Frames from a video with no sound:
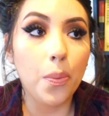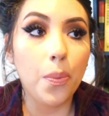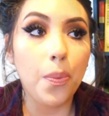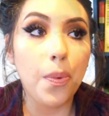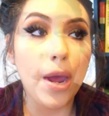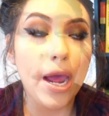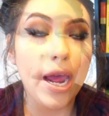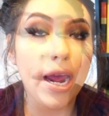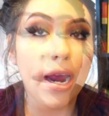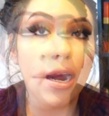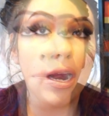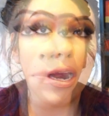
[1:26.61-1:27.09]

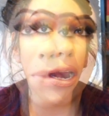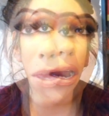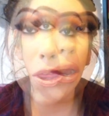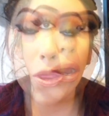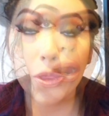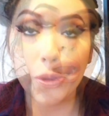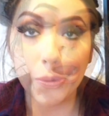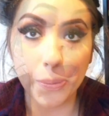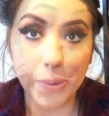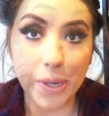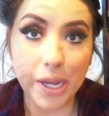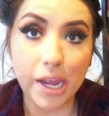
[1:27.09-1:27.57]
where
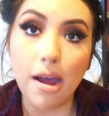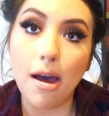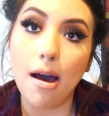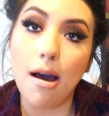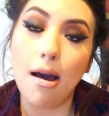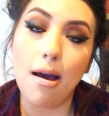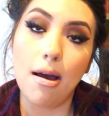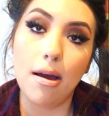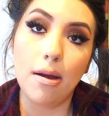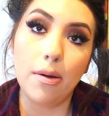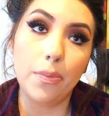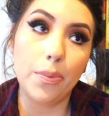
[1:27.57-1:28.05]
three
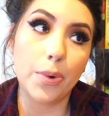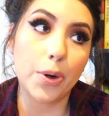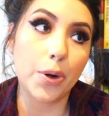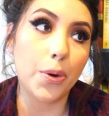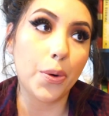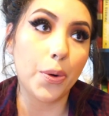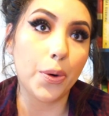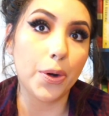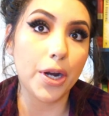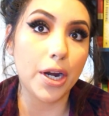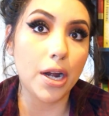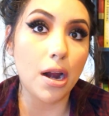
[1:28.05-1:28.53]

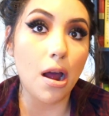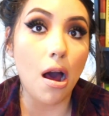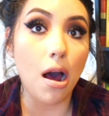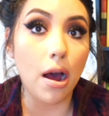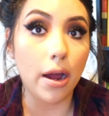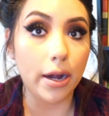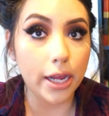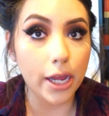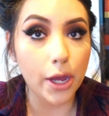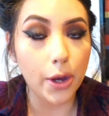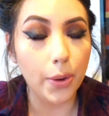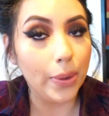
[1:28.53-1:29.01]
recorded
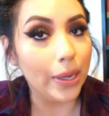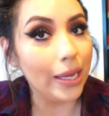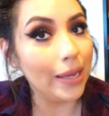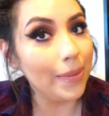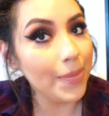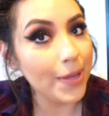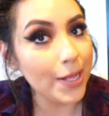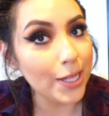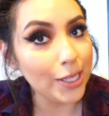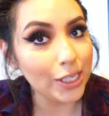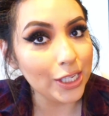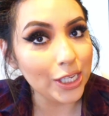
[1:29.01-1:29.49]
audio
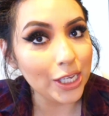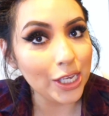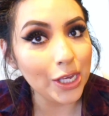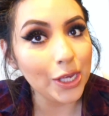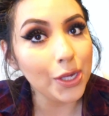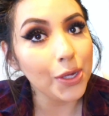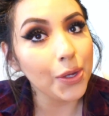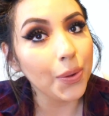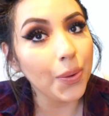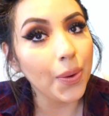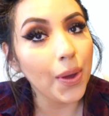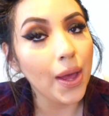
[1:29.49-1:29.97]
email to
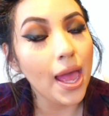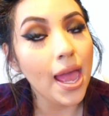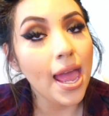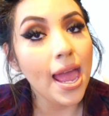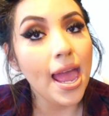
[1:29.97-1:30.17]
you.